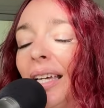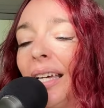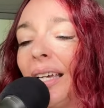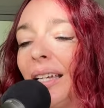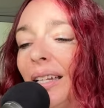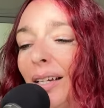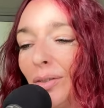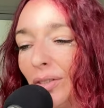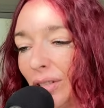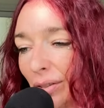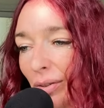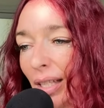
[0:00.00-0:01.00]
And I
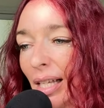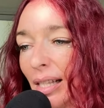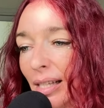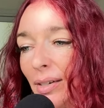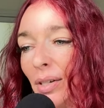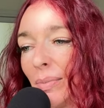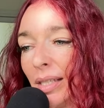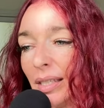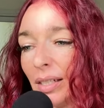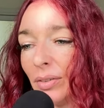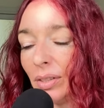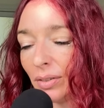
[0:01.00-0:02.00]
was just really allowing
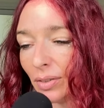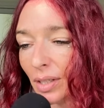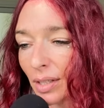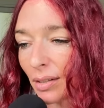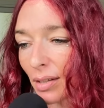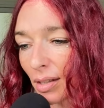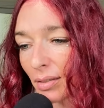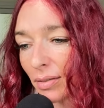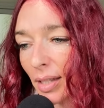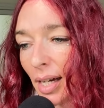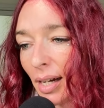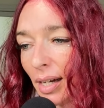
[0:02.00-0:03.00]
myself to feel all
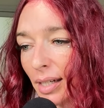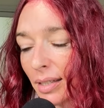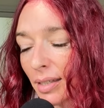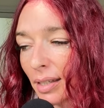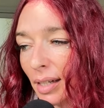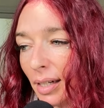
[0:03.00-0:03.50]
of that.